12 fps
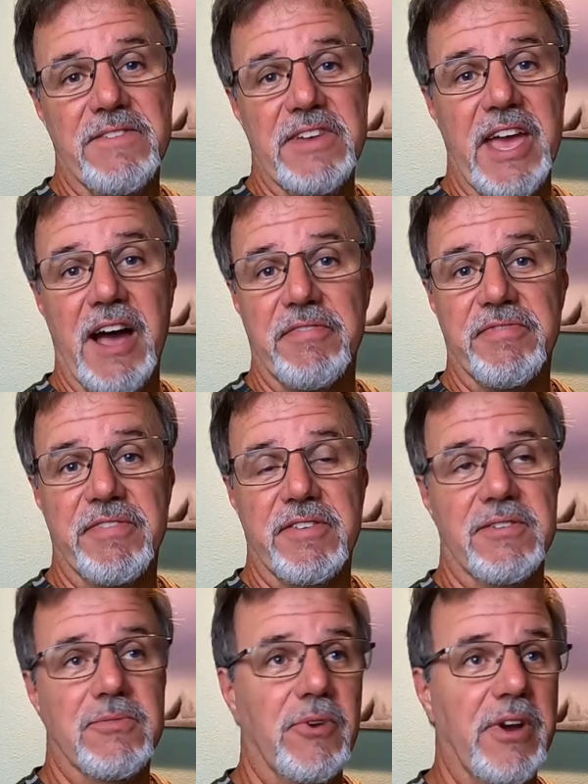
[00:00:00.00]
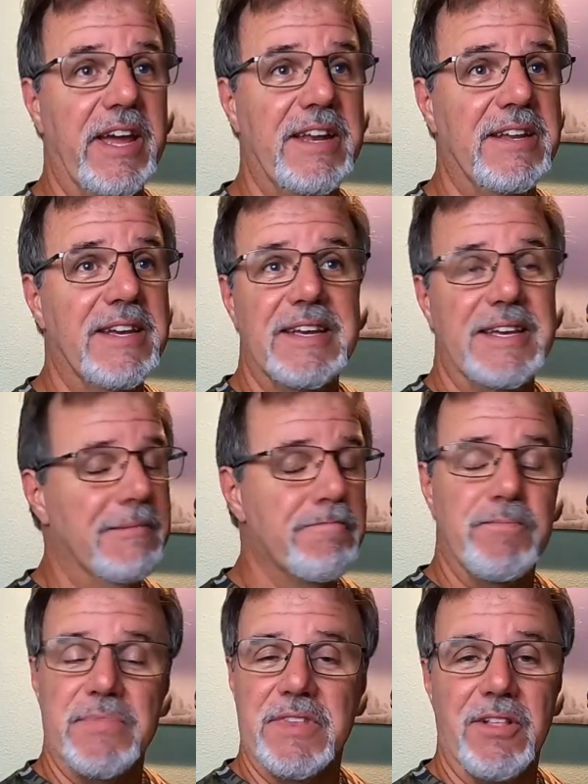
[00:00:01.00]
EVF, right?
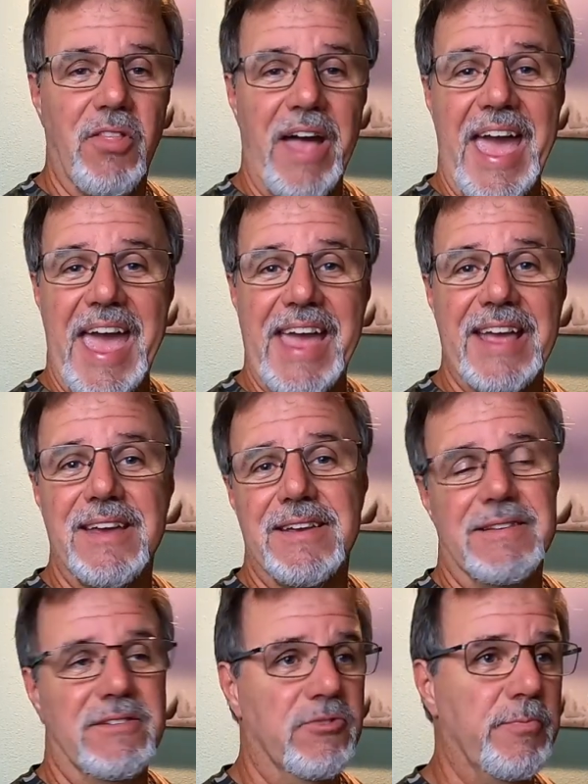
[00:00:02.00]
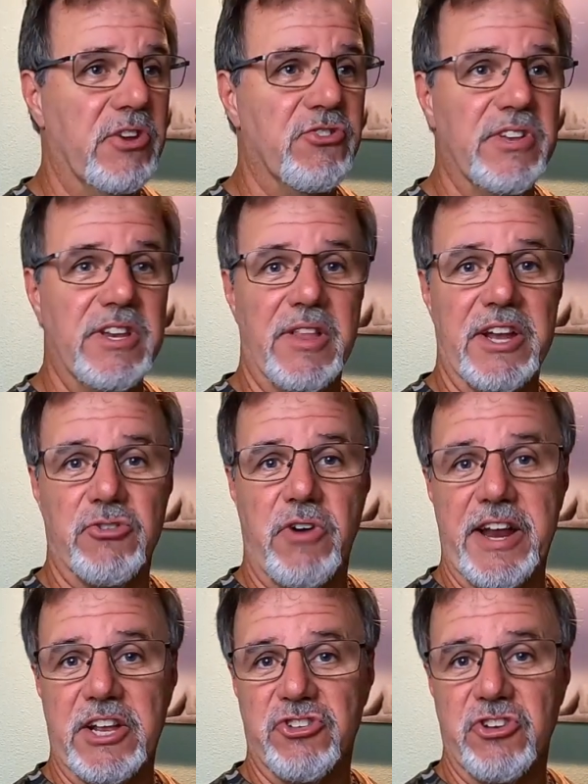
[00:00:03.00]
The lag, especially in
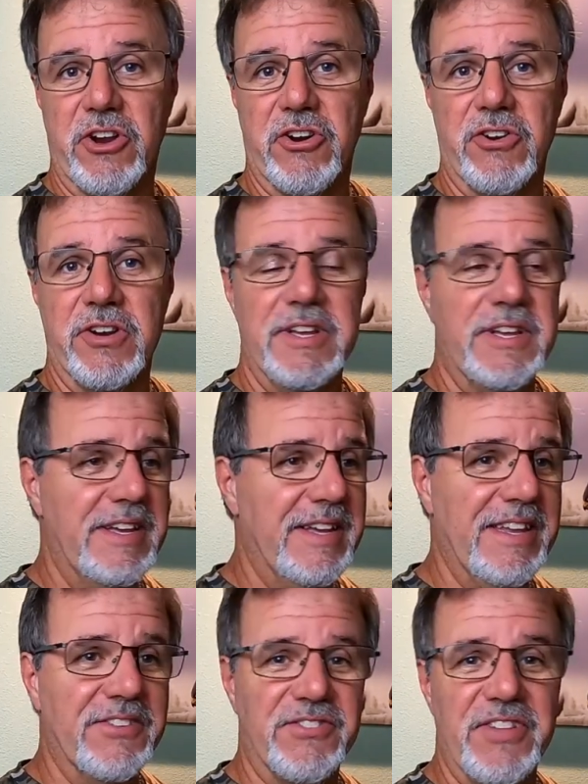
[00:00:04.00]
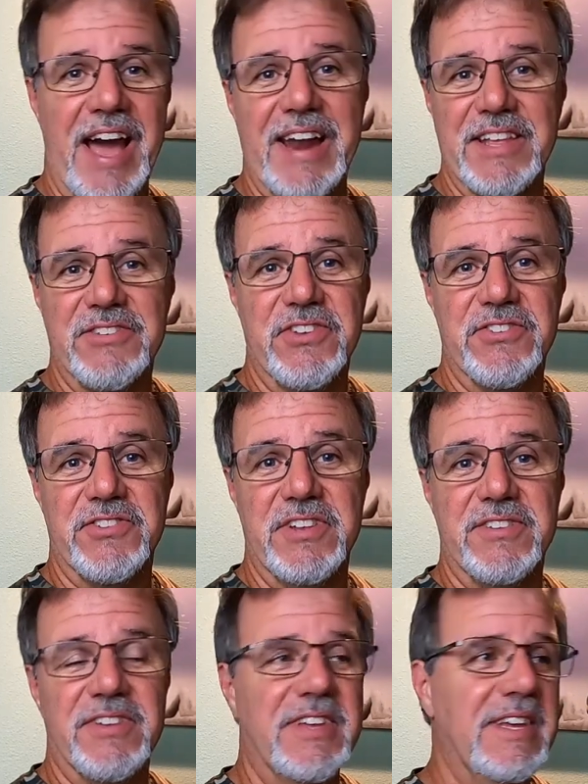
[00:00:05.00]
electronic shutter, is
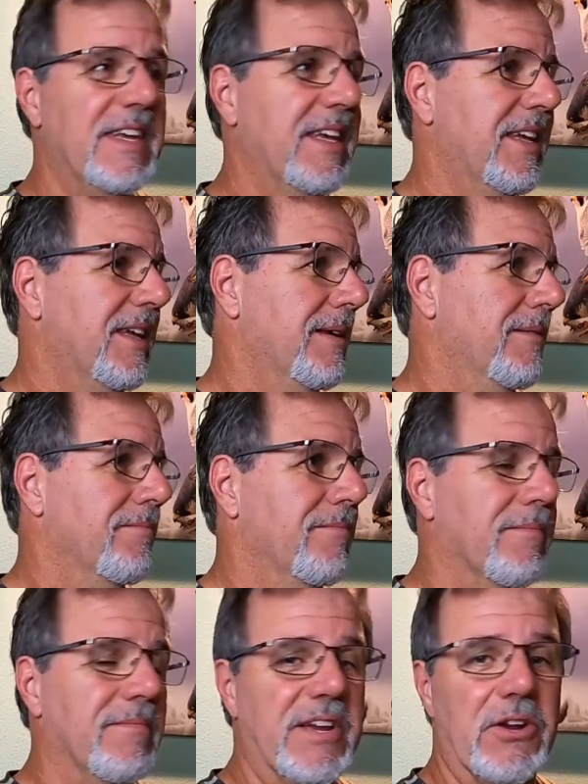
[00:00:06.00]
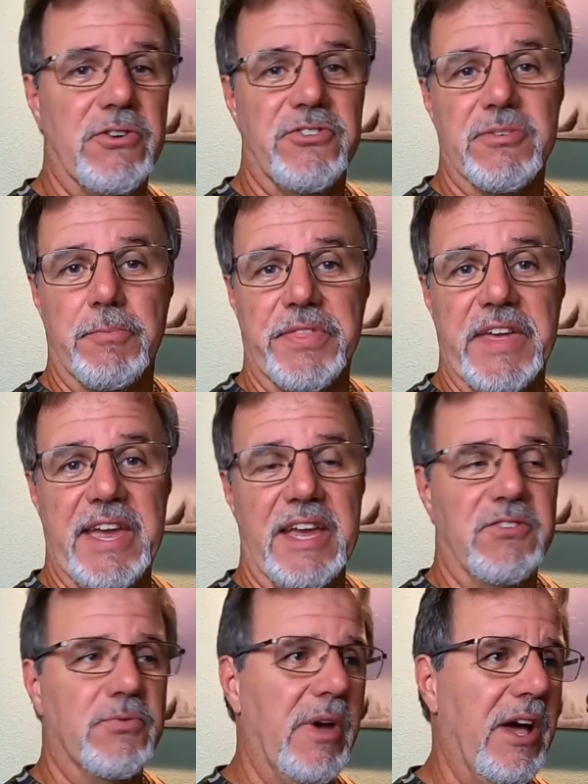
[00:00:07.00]
non-existent. Hearing some
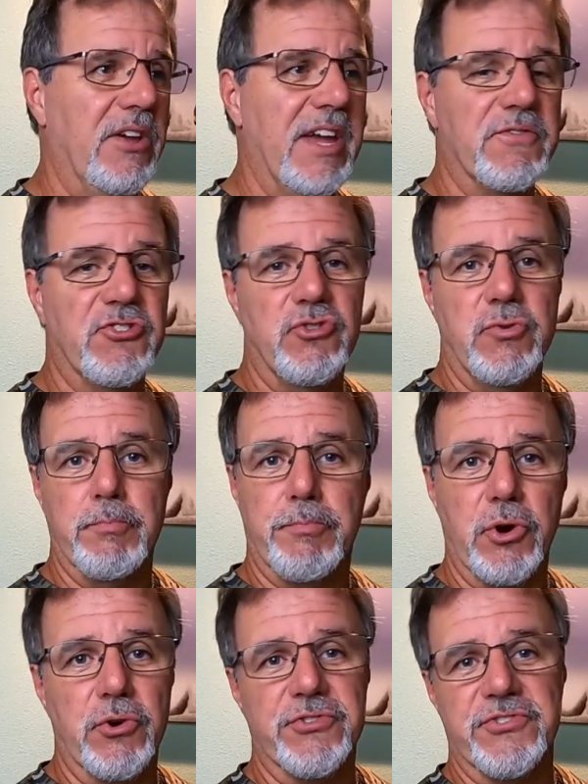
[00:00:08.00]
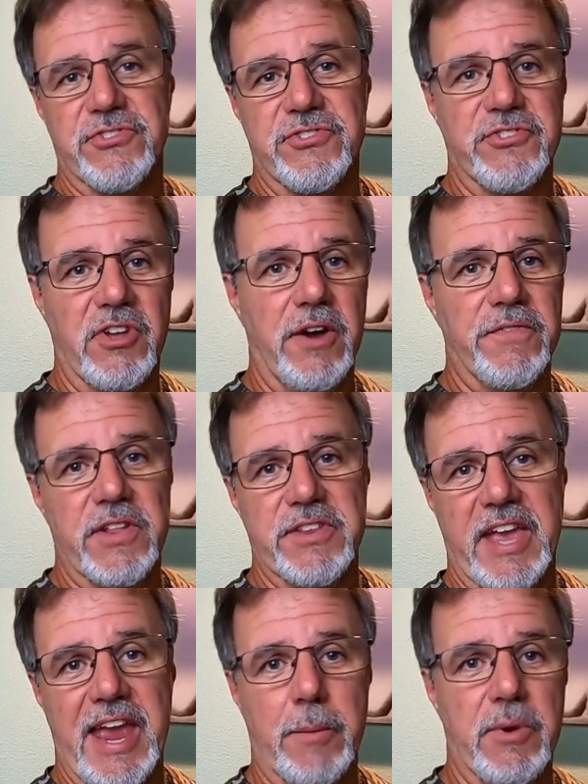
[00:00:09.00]
things, well, you have to shoot in bursts and stuff, let
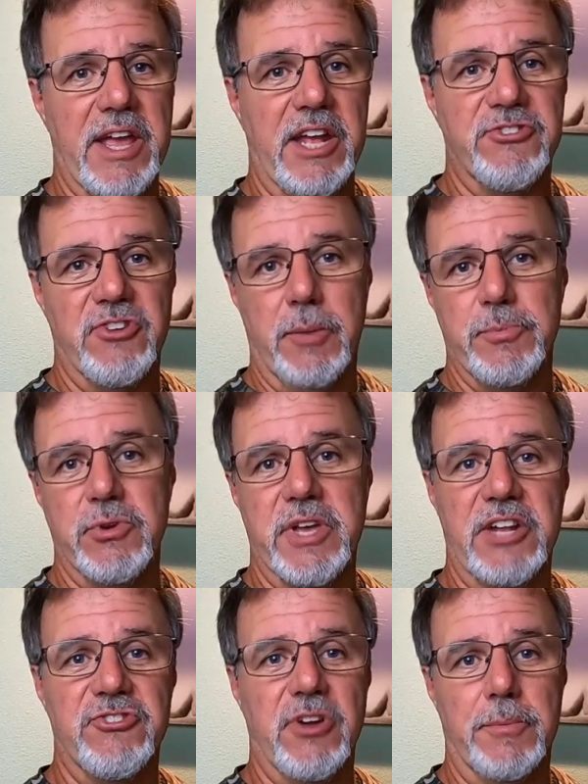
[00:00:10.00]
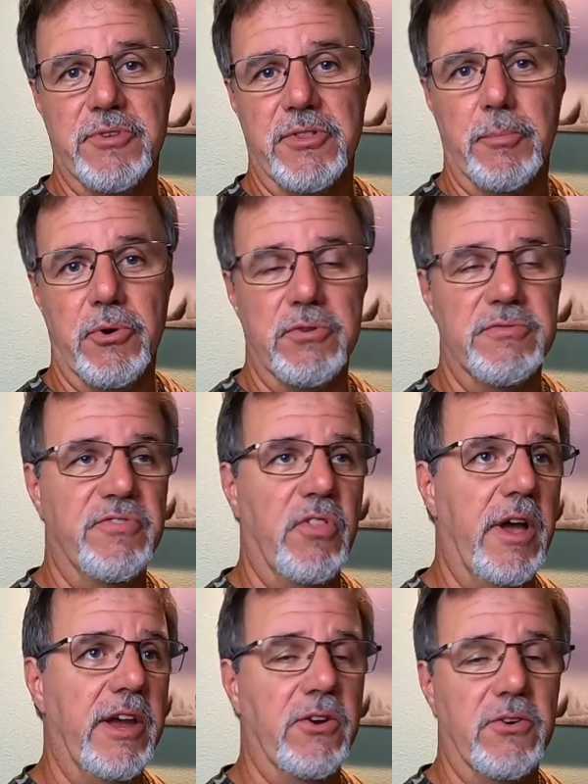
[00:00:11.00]
the camera catch up, you catch up to the bird in
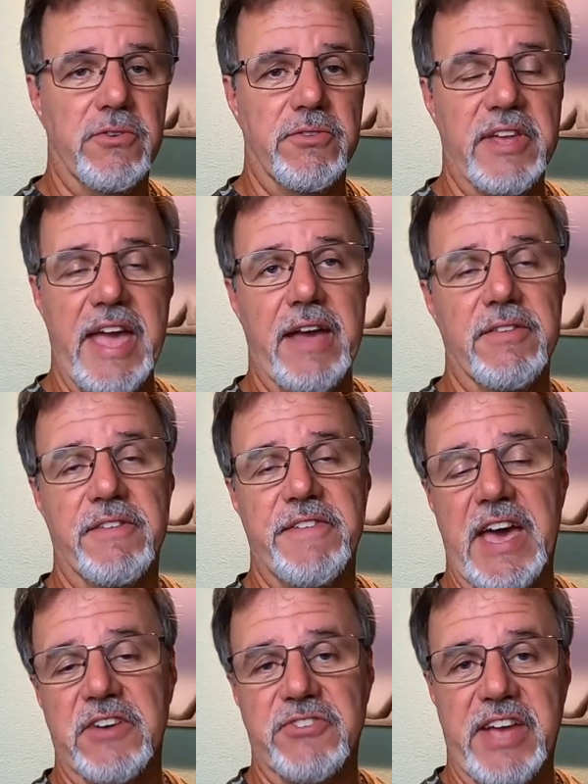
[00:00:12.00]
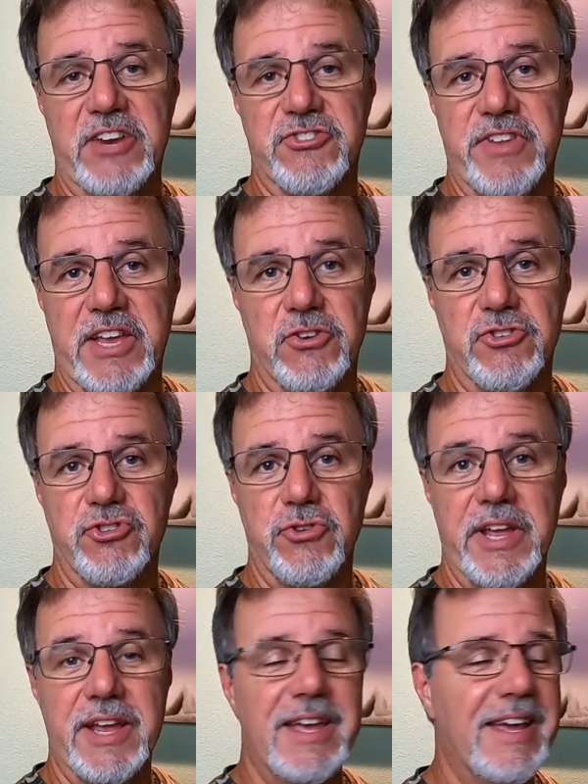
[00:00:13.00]
flight or the fast action that you're
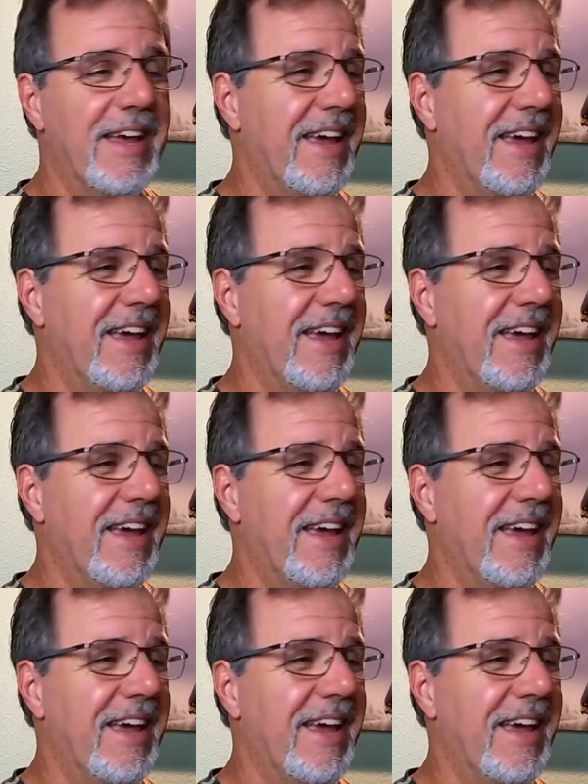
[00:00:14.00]
shooting.